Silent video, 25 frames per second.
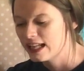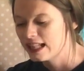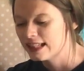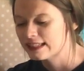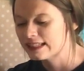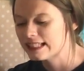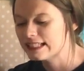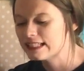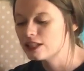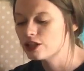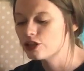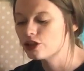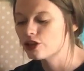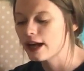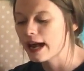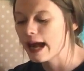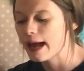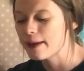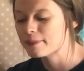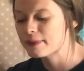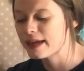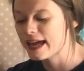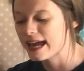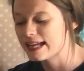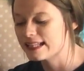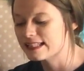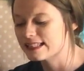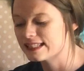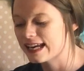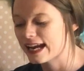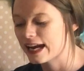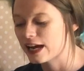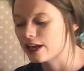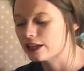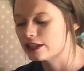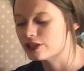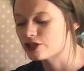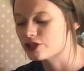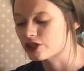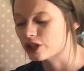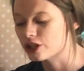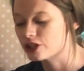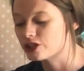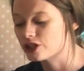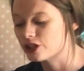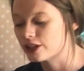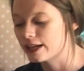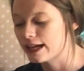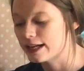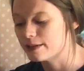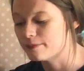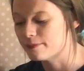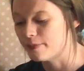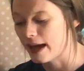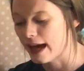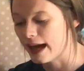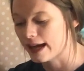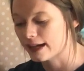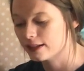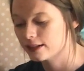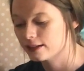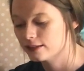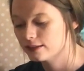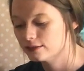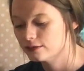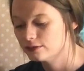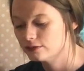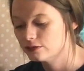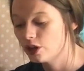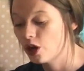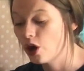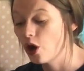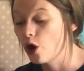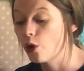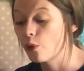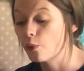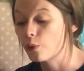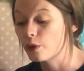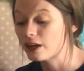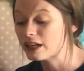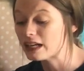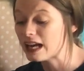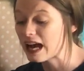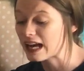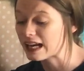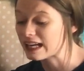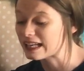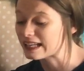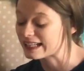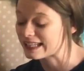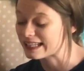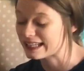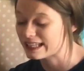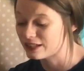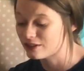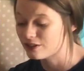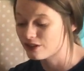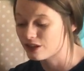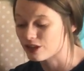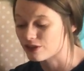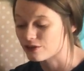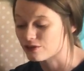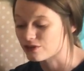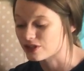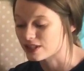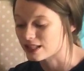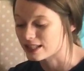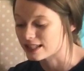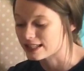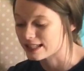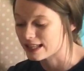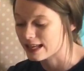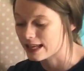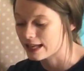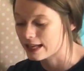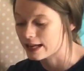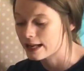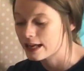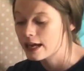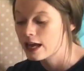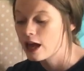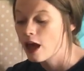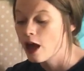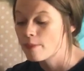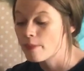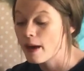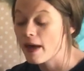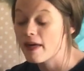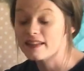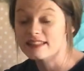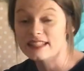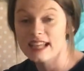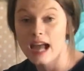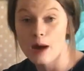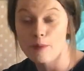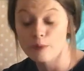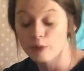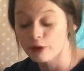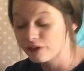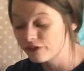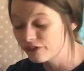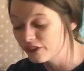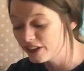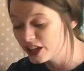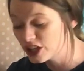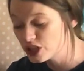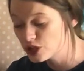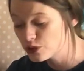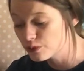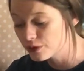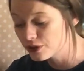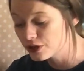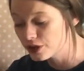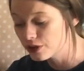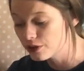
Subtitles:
Linda grabbed Kate's hair and jerked her head back. No, we're not going to kill you, she said. By the time we're finished with